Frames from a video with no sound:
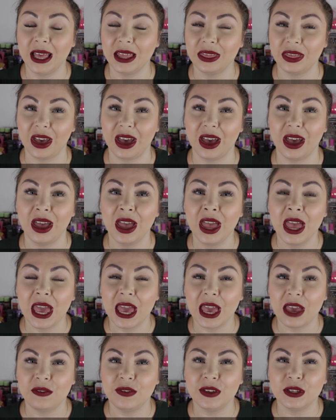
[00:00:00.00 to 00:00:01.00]
it that
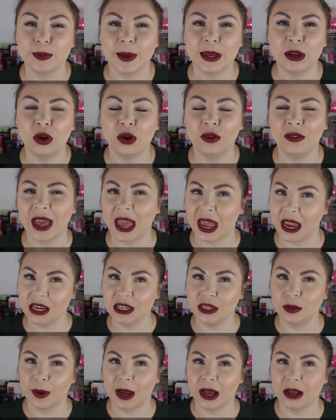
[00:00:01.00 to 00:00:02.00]
if you spend over £80,